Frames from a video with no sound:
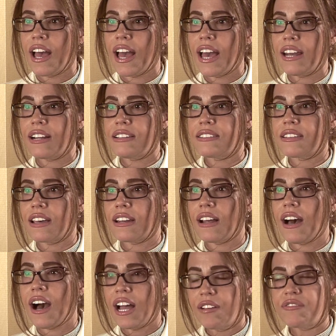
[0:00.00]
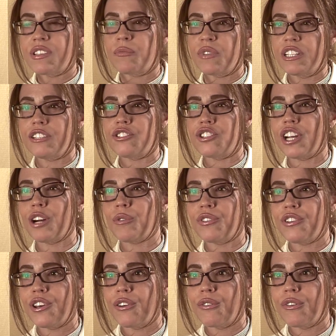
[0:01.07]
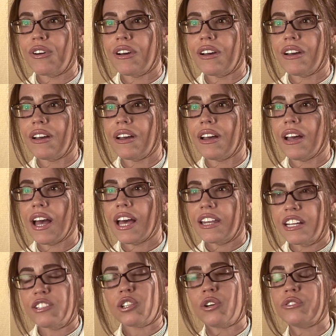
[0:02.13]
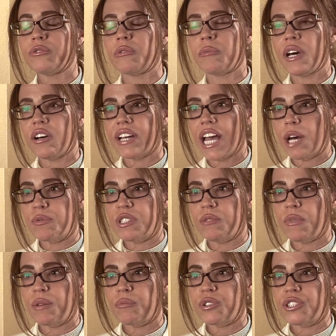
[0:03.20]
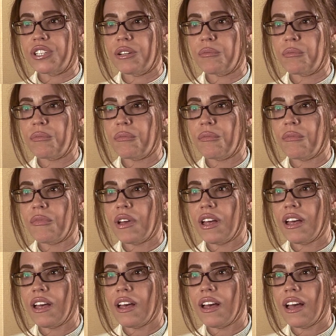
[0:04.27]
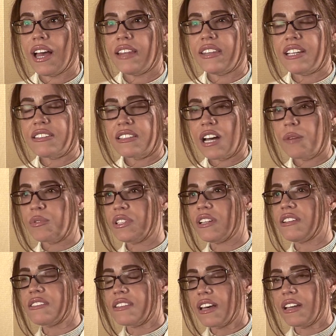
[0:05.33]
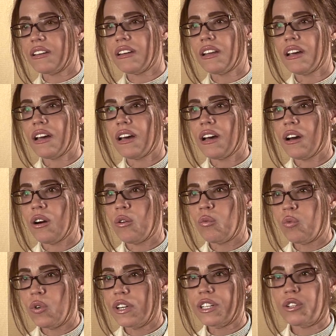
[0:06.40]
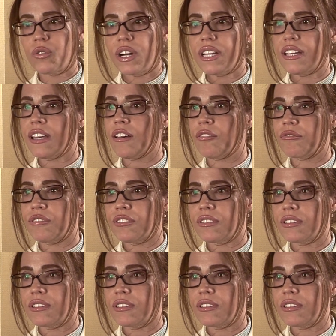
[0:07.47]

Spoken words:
And I said, I have something to share with you. And I told them about CAPC membership. And they stopped and they said, what a great gift.